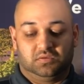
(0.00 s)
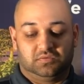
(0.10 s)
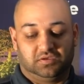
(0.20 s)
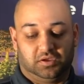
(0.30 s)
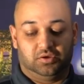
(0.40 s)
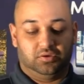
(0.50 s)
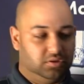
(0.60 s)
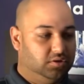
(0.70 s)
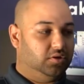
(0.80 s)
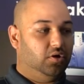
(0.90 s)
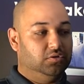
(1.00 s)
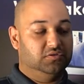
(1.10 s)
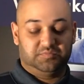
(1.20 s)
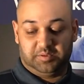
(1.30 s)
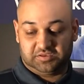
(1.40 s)
So on
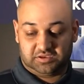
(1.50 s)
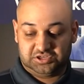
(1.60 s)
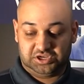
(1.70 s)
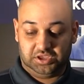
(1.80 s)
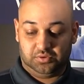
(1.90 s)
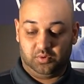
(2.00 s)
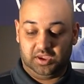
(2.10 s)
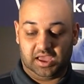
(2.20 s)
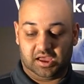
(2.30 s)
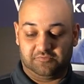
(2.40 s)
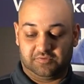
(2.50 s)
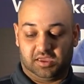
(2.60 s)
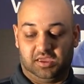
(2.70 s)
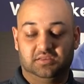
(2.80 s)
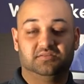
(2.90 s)
the spec sheet we have
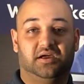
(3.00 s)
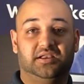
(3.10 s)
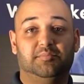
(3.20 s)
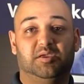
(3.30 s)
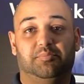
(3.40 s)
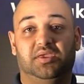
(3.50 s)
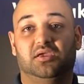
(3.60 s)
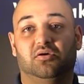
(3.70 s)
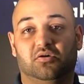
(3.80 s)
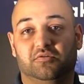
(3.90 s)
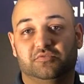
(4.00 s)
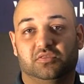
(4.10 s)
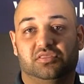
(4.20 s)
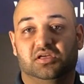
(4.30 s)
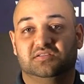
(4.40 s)
a dynamic peak of
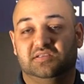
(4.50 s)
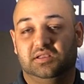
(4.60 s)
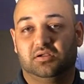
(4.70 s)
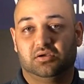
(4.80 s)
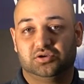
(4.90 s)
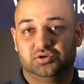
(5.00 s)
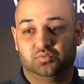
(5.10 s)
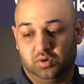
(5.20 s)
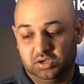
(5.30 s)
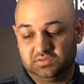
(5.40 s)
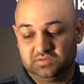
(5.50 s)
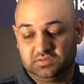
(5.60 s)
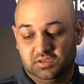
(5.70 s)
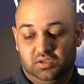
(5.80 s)
1300 watts